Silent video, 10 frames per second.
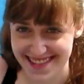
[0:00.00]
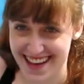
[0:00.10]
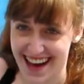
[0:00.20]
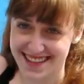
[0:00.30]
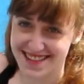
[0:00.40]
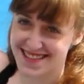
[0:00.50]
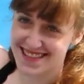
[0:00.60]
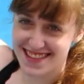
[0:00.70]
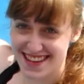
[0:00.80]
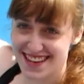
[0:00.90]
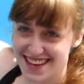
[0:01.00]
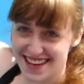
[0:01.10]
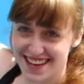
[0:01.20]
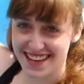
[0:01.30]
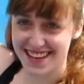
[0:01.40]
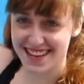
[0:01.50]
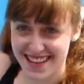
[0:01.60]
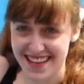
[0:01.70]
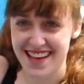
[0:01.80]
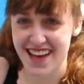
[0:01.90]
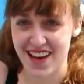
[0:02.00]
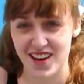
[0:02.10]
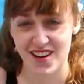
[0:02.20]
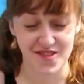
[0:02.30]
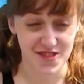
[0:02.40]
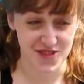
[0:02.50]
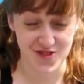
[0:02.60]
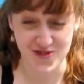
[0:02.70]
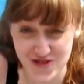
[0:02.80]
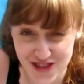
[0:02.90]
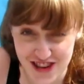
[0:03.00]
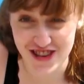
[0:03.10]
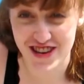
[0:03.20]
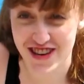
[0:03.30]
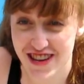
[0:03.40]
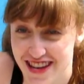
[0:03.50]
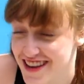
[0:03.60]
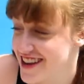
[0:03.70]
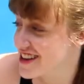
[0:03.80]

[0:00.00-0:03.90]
As you can see, it feels really good.